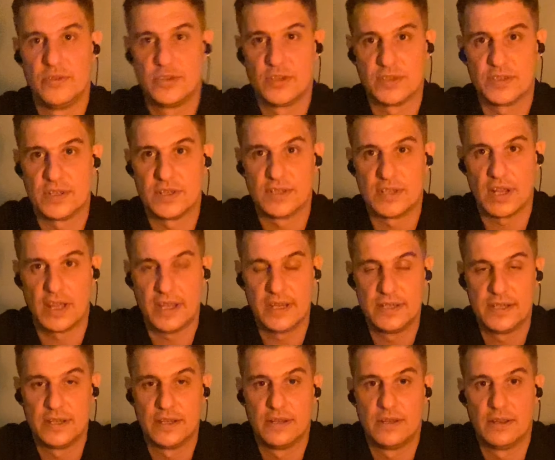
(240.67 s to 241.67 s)
just
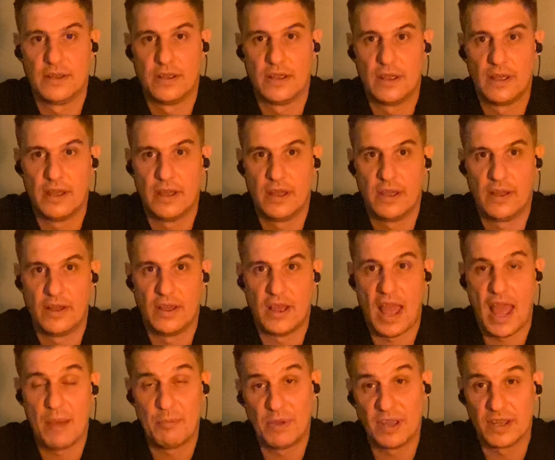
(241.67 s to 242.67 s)
decide,
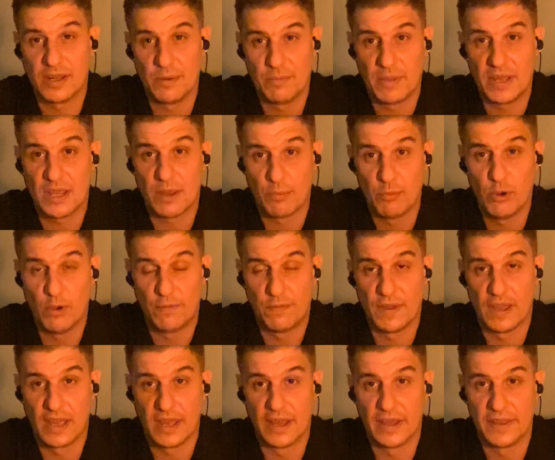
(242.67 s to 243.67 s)
am I going to make a
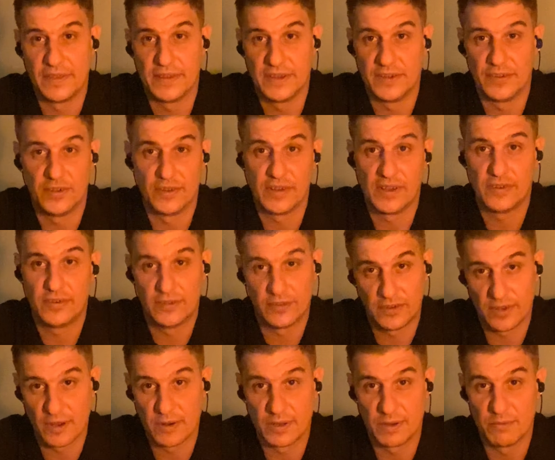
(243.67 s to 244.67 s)
profit out of this? And that's
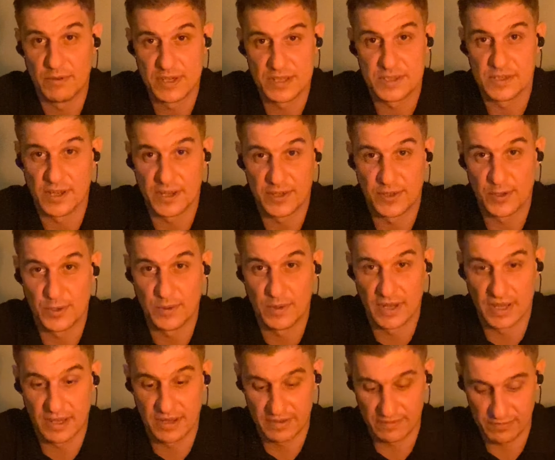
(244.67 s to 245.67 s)
just the only reason I do
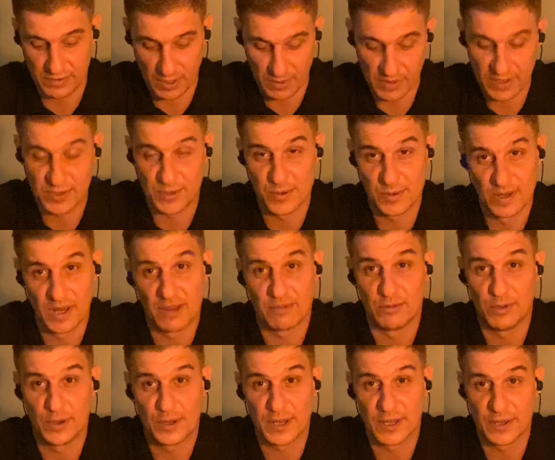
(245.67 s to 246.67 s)
it. Even though I do
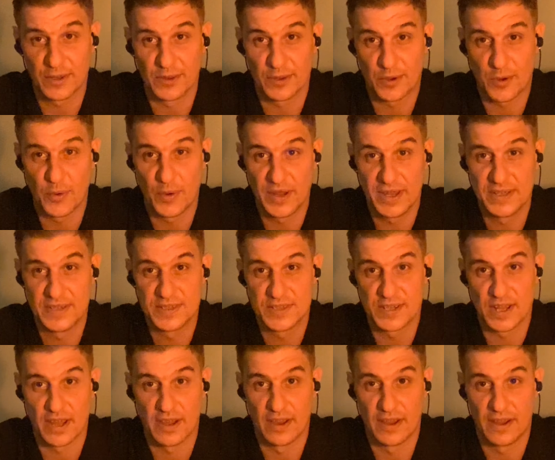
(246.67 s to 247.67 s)
love looking at the
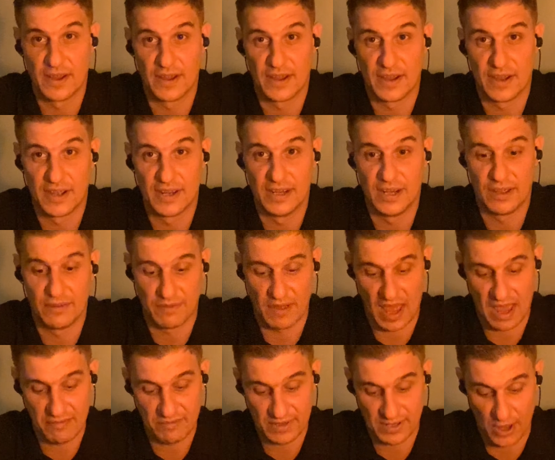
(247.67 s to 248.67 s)
coins, I love
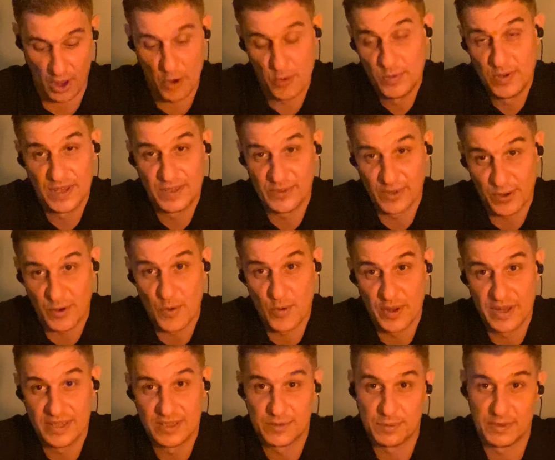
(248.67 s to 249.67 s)
owning the
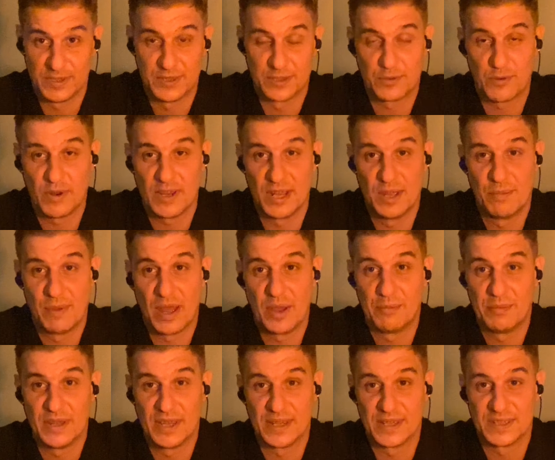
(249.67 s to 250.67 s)
coins, which is great
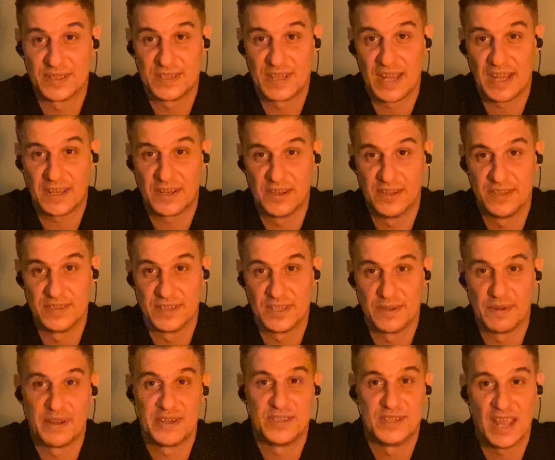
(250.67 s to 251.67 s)
about being a stacker, is that
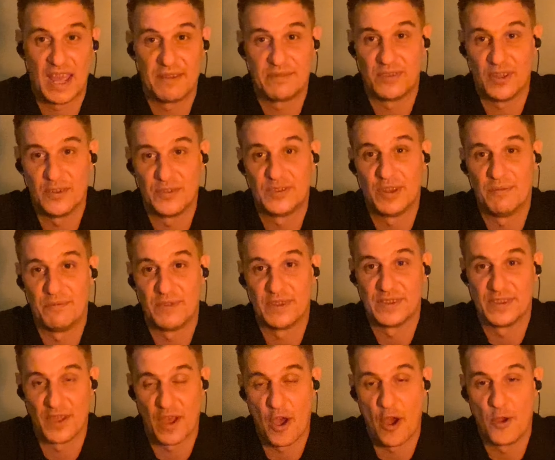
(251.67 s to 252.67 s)
you actually have
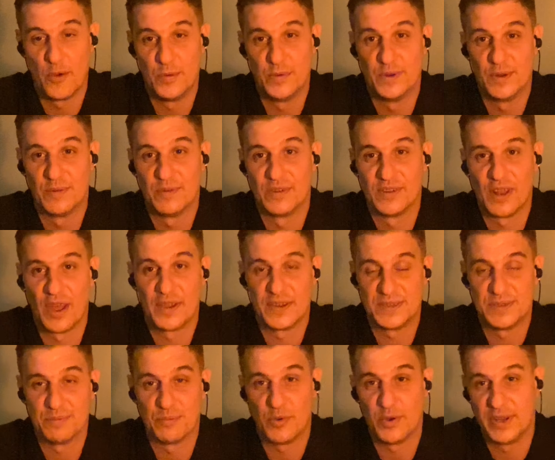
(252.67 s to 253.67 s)
something that own and
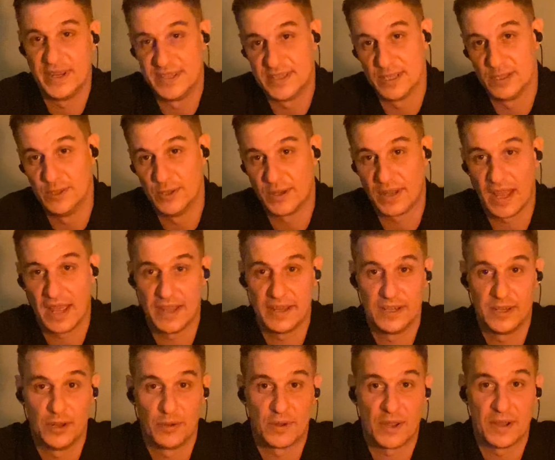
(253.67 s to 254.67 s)
nice and pretty to look at,
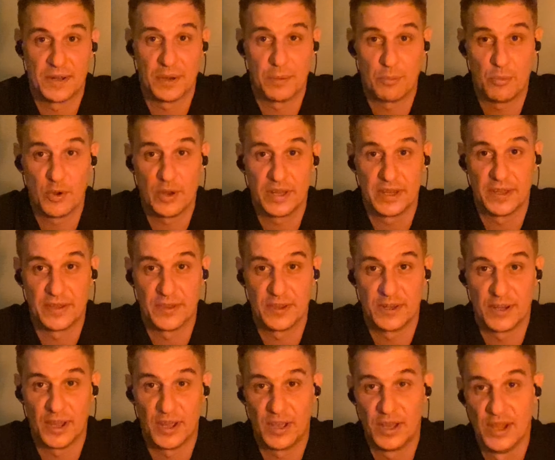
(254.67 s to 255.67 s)
you know, kind of prettier
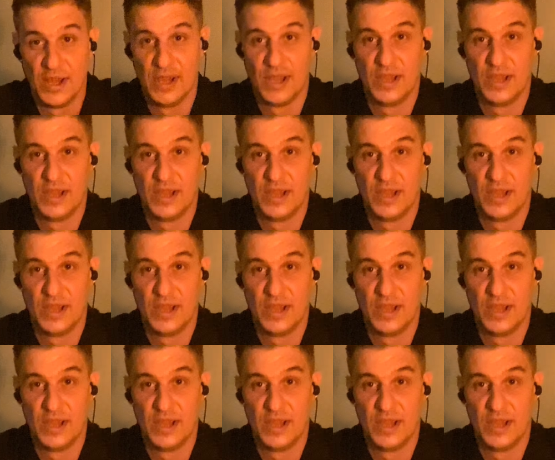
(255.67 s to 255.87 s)
than a